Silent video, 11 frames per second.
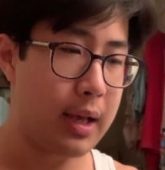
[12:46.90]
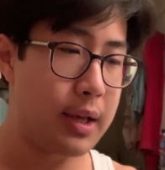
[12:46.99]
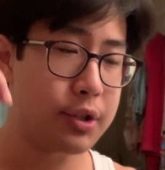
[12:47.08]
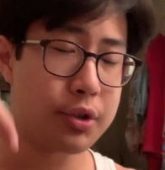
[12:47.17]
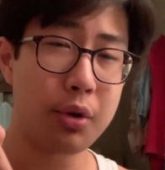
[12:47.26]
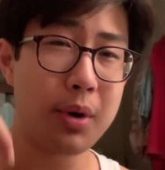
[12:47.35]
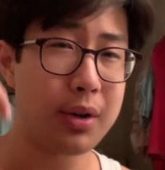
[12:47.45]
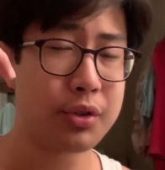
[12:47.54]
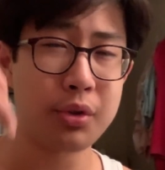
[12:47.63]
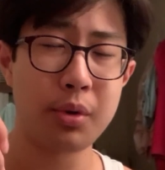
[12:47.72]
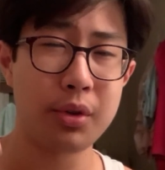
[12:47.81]
so on
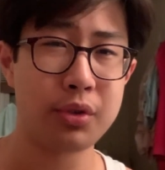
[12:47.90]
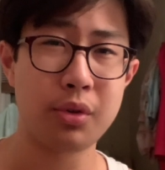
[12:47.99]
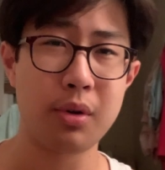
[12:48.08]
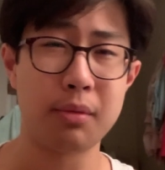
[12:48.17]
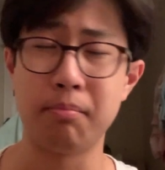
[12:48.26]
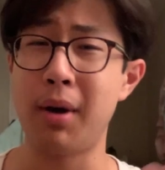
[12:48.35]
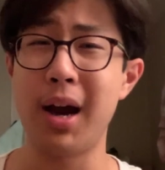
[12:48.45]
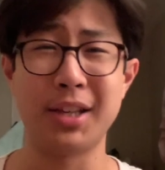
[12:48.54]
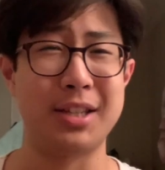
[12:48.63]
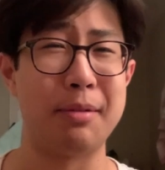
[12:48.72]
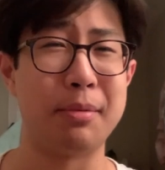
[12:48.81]
so on so on
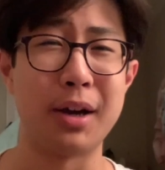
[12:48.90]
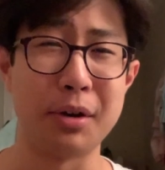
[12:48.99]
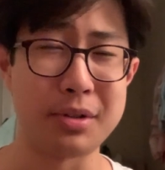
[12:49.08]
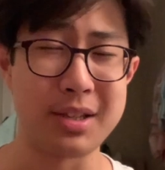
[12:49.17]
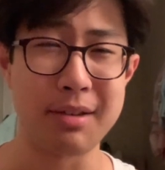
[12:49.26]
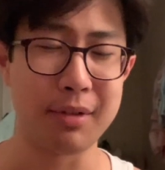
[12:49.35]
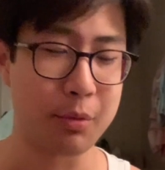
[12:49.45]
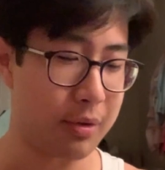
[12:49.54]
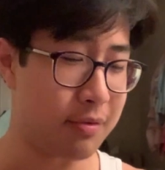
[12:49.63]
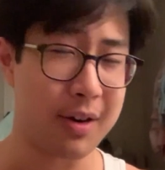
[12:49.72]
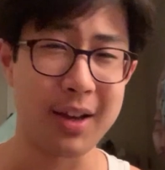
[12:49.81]
bicep curls even
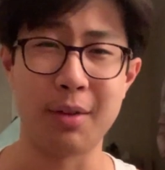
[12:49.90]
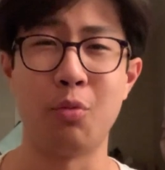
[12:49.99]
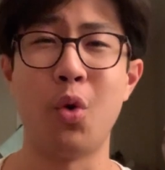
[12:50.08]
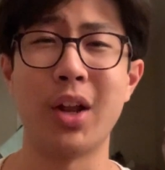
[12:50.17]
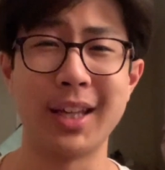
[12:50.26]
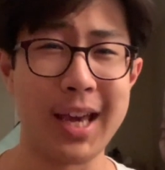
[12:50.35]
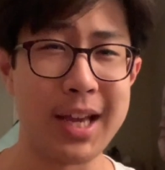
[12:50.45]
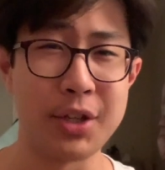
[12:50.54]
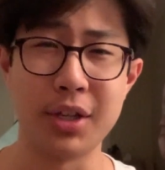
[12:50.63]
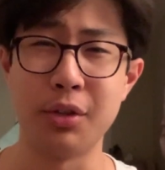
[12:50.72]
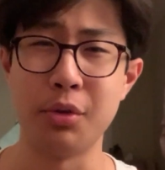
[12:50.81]
with fucking 1
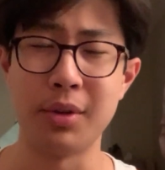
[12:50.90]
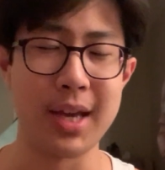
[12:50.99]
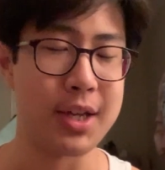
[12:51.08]
kg 2